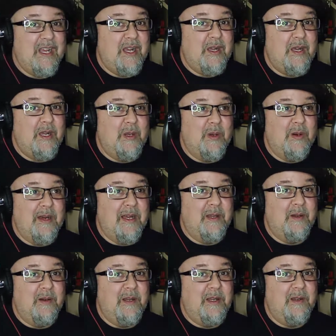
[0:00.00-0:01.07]
Hello,
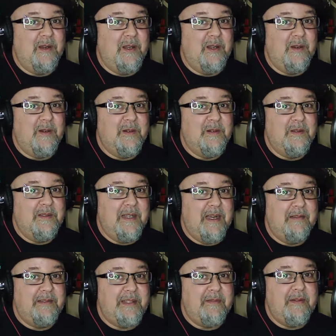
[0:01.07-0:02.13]
hello, hello, hello.
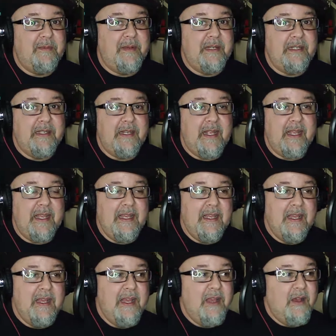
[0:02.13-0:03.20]
How is everybody today?
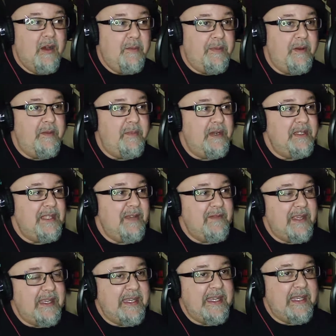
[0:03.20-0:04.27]
Hope everybody's
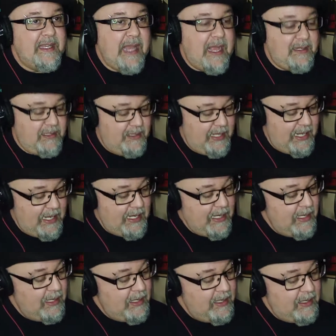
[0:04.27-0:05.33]
having a kick-ass day.